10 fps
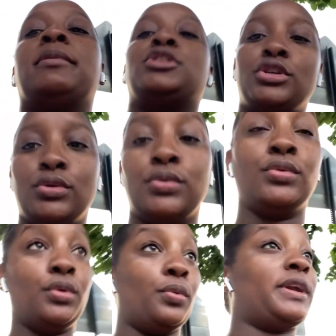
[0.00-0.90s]
to do
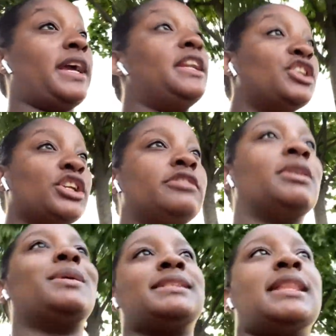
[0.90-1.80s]
what I initially
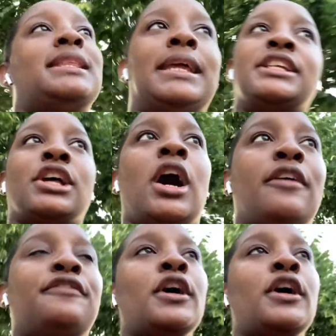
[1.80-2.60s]
requested the days off